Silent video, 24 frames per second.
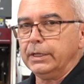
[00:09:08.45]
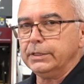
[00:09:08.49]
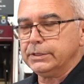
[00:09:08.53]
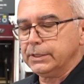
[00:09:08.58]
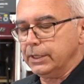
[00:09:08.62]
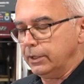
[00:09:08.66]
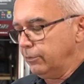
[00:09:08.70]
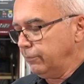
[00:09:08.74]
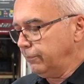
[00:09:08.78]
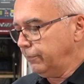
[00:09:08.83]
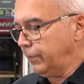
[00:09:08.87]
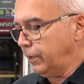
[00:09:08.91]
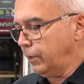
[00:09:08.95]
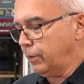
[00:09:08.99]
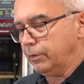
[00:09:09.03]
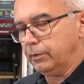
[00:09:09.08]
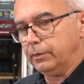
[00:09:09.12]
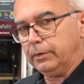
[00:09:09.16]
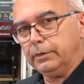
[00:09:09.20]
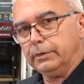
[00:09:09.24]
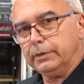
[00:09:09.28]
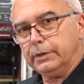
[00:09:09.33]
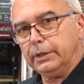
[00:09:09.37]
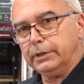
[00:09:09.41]
cell
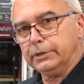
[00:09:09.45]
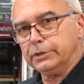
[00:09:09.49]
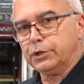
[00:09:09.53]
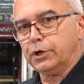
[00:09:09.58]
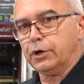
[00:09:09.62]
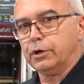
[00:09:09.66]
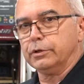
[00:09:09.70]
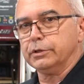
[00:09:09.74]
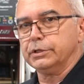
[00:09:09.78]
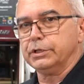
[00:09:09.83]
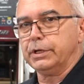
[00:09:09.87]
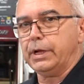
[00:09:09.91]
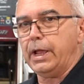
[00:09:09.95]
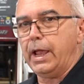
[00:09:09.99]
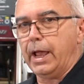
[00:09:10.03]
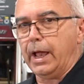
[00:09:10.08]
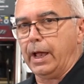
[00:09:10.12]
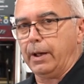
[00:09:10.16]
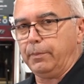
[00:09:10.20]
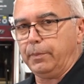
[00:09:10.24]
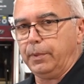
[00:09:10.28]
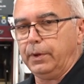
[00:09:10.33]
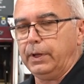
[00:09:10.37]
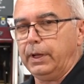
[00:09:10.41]
phone the charging
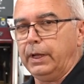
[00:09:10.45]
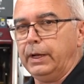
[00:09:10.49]
app.